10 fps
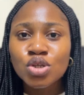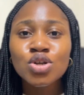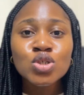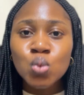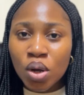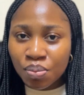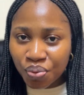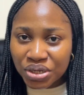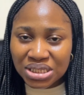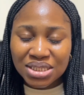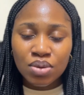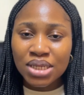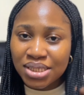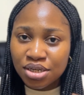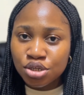so just one person that
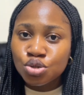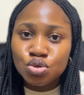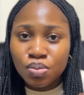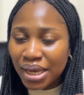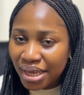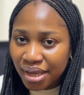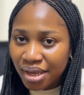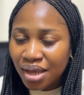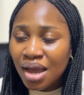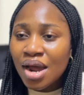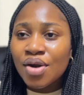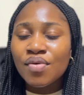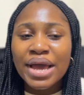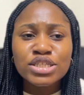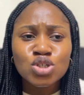was attending to my hair, right?